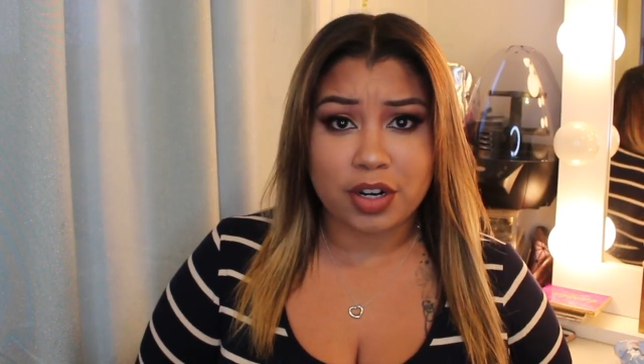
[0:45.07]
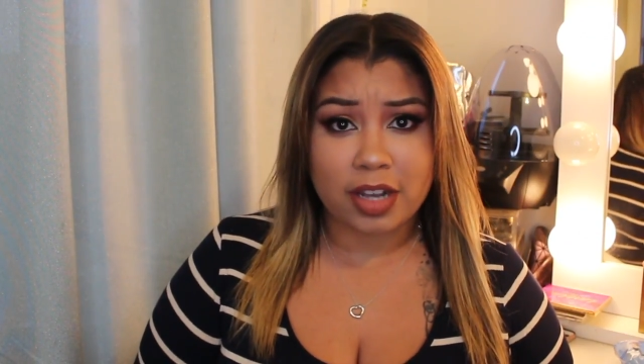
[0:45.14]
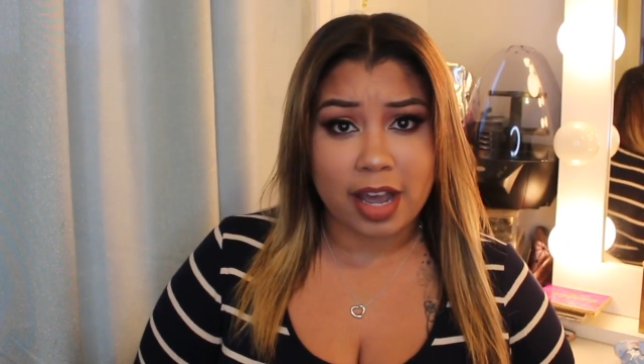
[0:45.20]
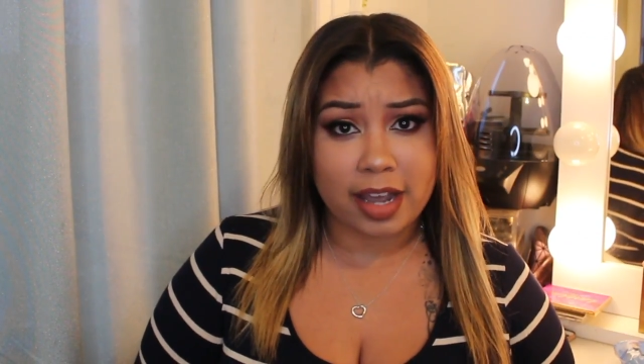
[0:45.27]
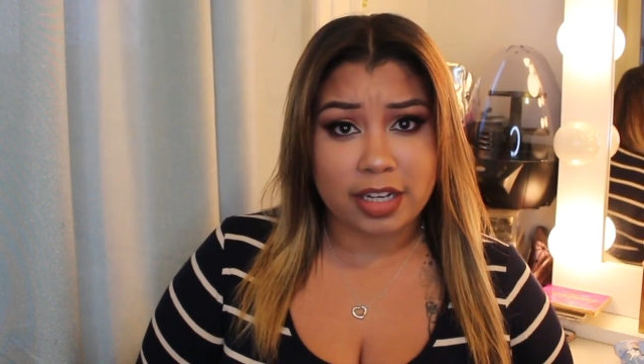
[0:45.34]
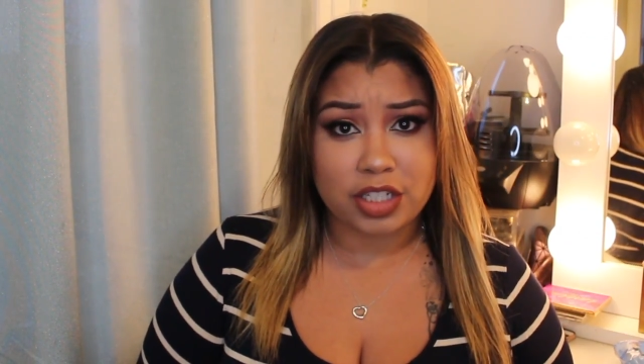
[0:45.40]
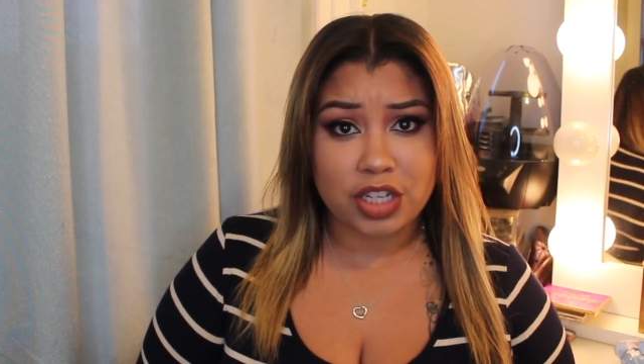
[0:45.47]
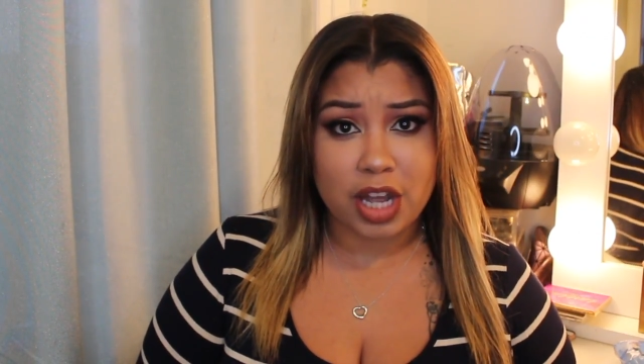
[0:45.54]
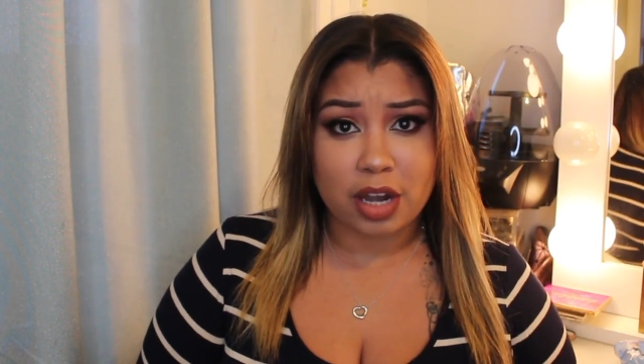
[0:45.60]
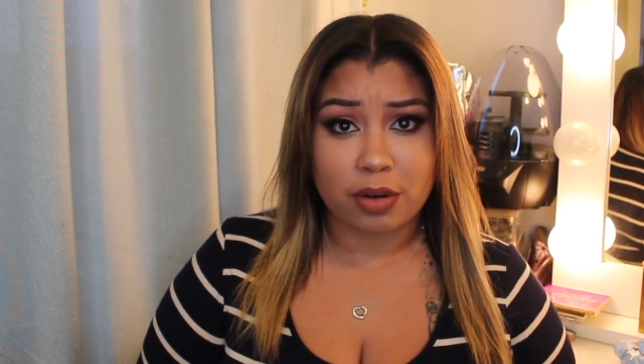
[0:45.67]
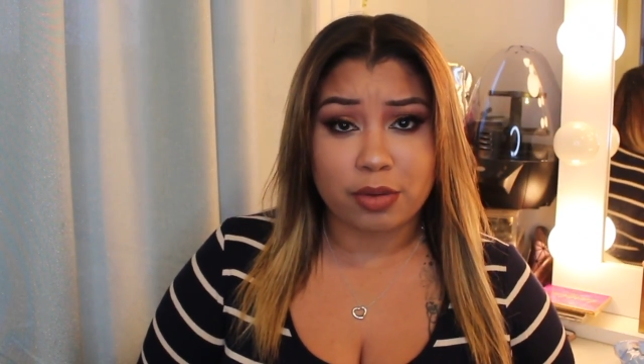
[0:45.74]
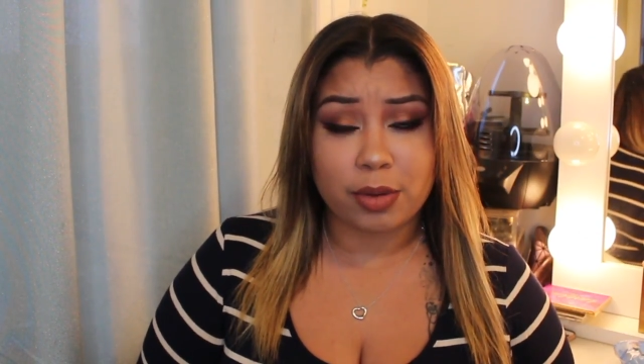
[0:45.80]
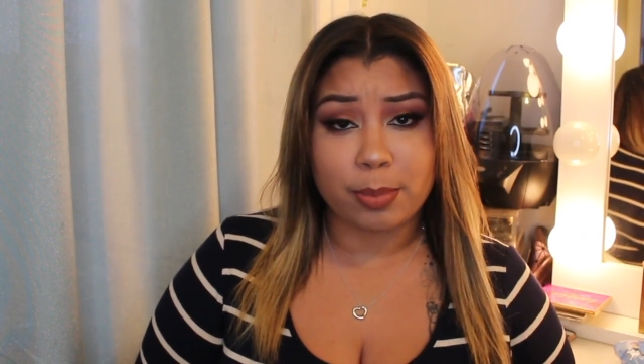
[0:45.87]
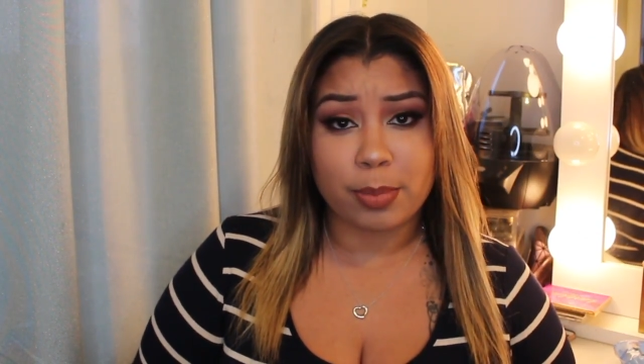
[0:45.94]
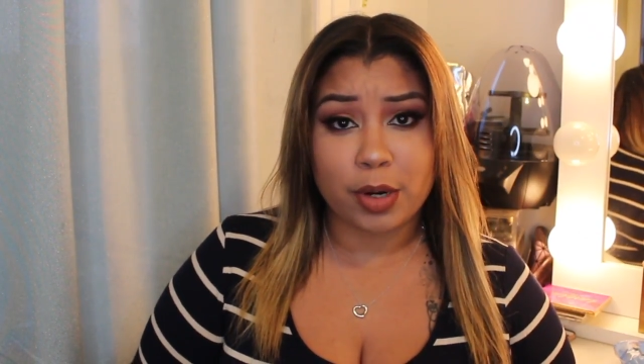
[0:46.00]

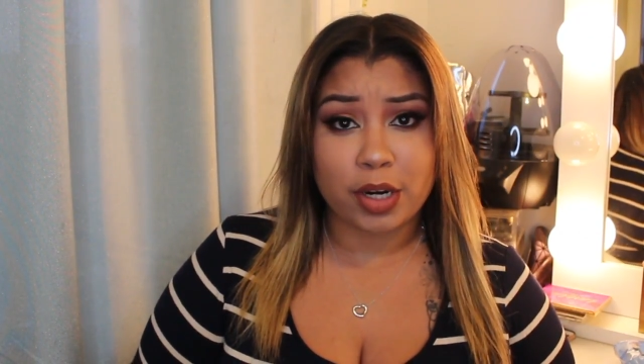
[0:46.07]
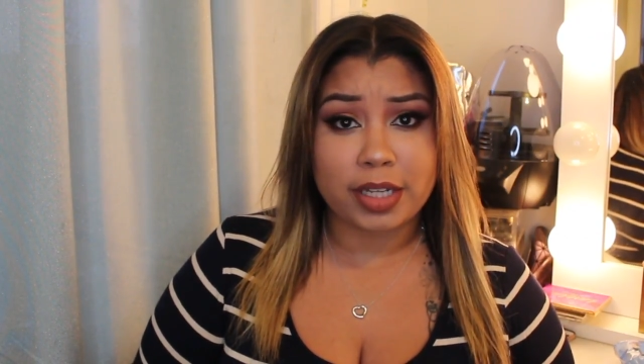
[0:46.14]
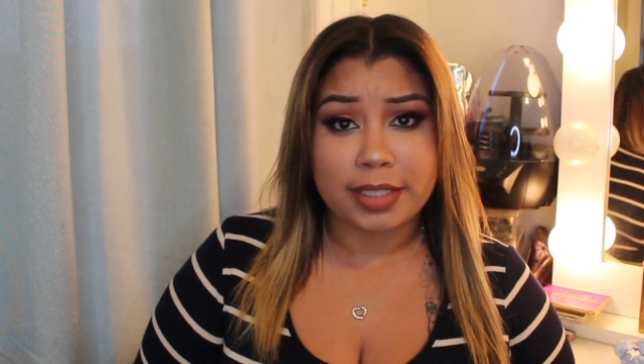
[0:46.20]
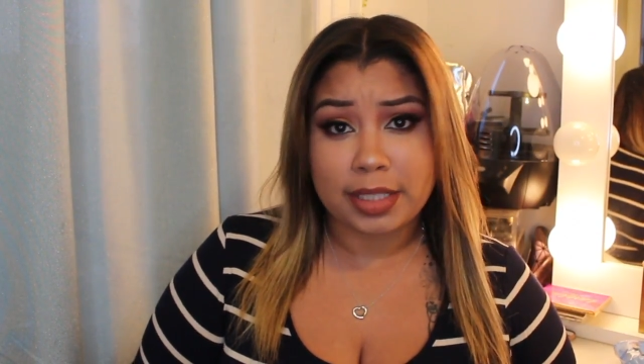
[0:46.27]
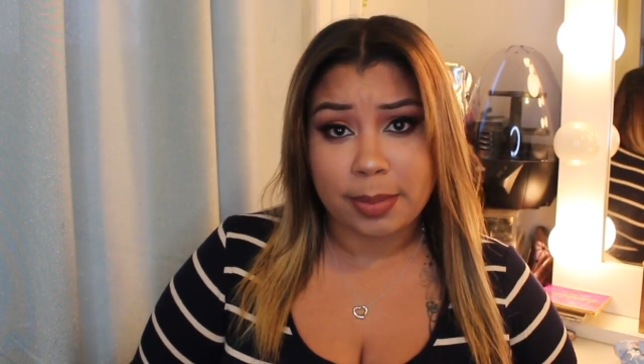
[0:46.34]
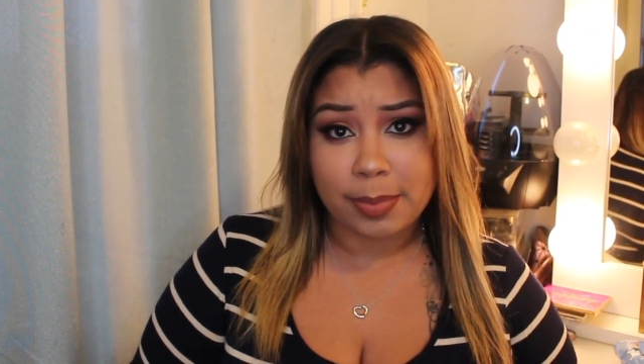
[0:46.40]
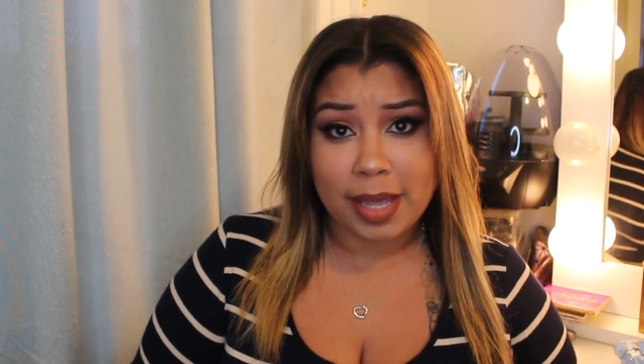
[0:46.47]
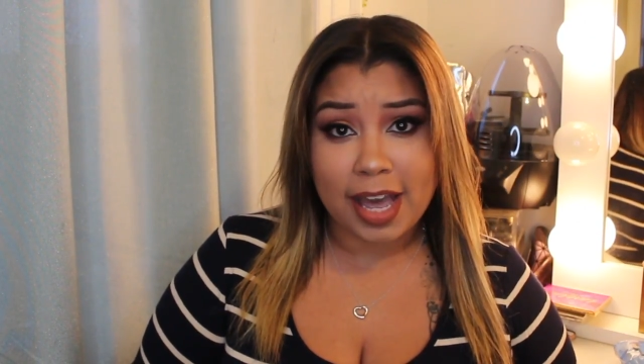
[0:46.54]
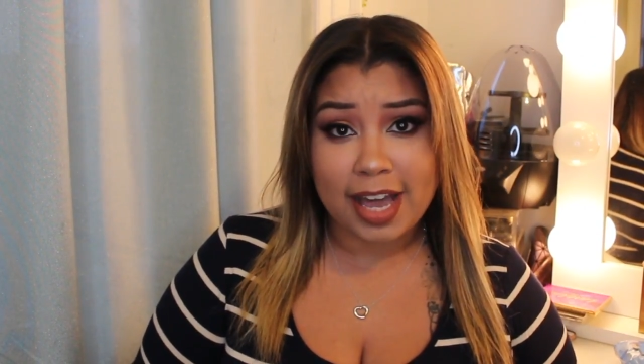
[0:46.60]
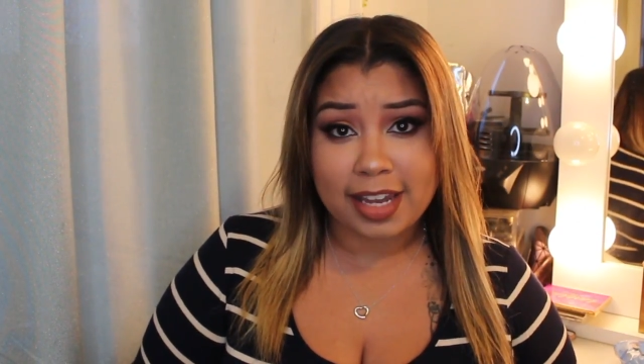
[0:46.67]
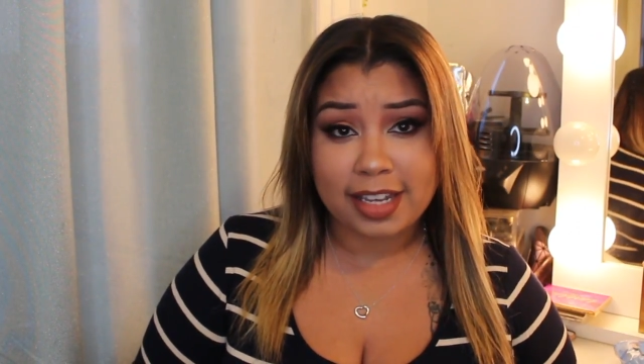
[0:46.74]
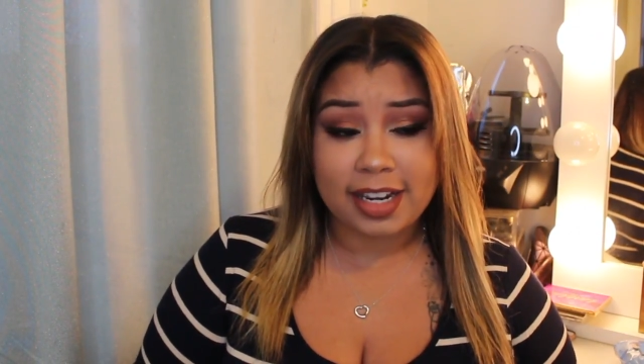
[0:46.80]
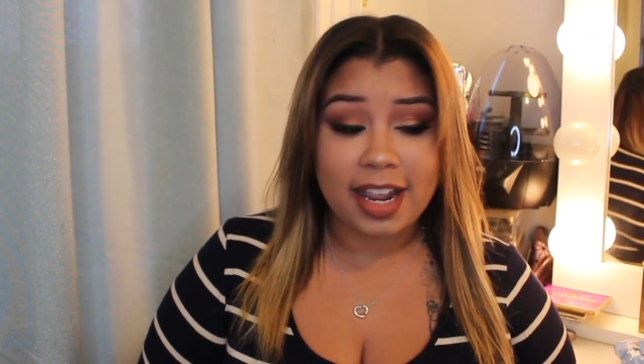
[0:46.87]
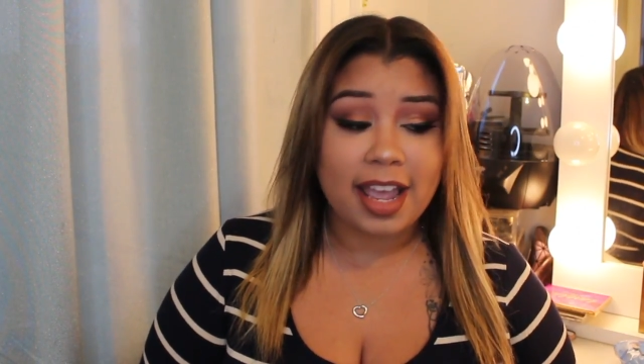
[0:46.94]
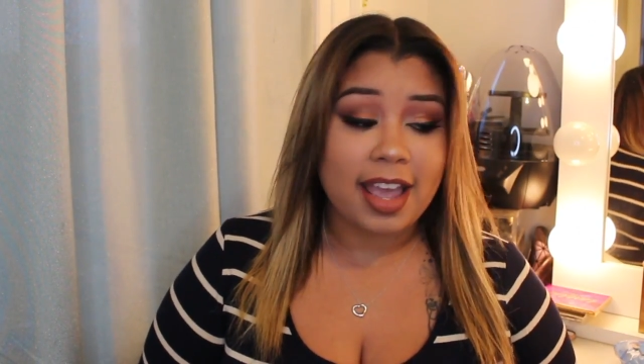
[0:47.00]
Kyshadow, the Burgundy palette,